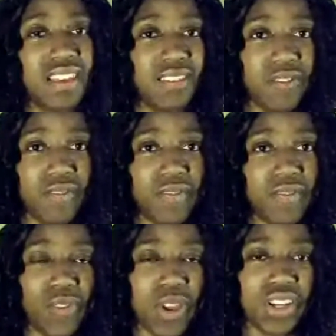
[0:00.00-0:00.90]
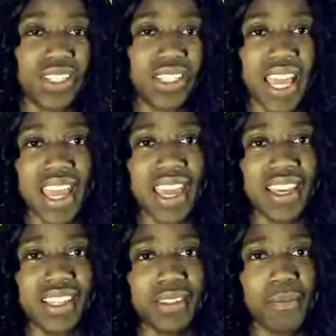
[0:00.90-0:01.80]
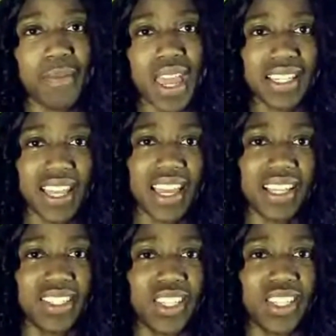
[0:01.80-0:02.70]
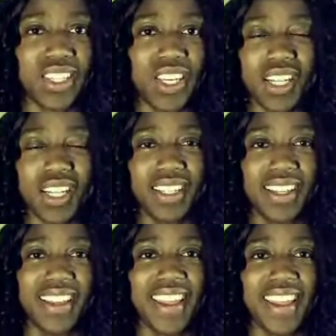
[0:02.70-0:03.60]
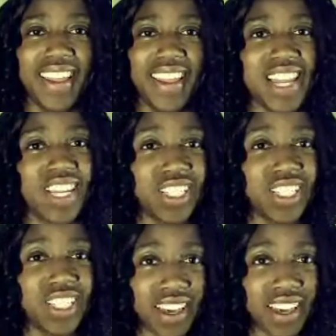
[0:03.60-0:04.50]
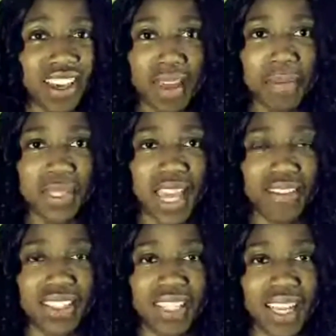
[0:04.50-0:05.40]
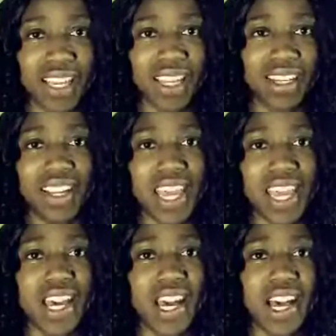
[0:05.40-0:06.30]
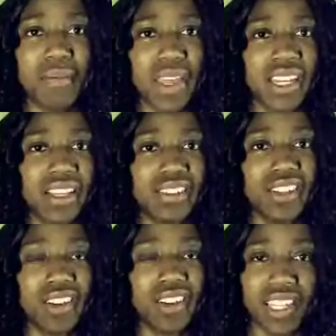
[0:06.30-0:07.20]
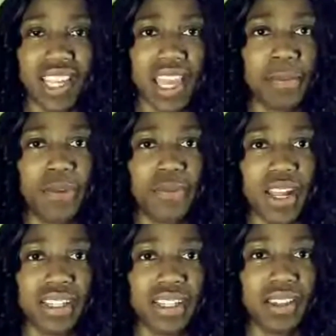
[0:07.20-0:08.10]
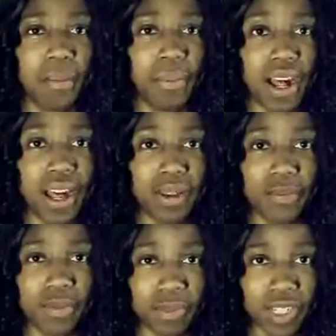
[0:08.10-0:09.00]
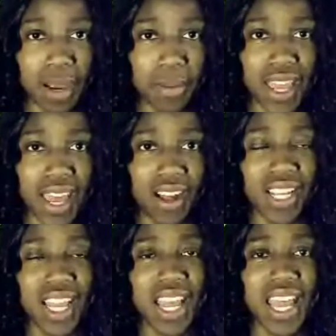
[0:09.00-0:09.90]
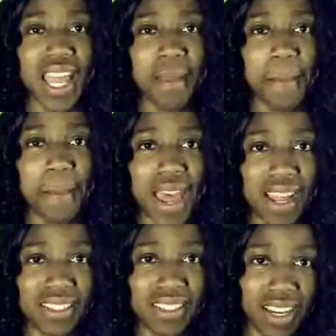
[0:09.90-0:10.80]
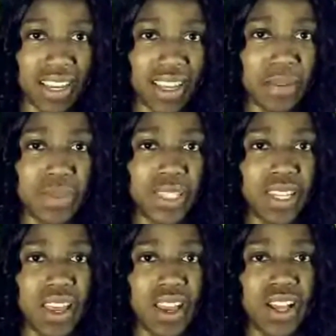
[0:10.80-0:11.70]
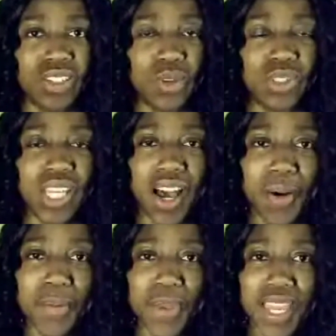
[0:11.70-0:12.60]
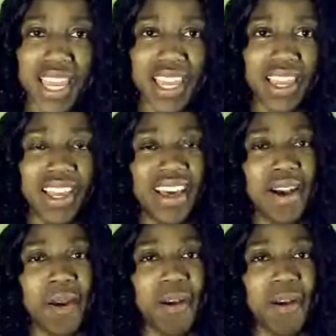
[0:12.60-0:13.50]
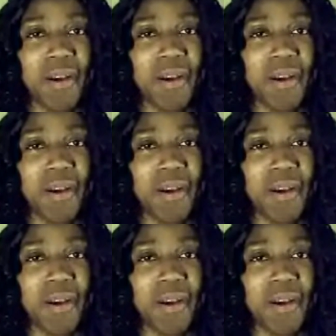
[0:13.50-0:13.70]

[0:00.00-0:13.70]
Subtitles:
I think what you're saying is amazing. It's good in good times to have a secondary income, and it certainly prevents the bottom from dropping out in bad times. So tell me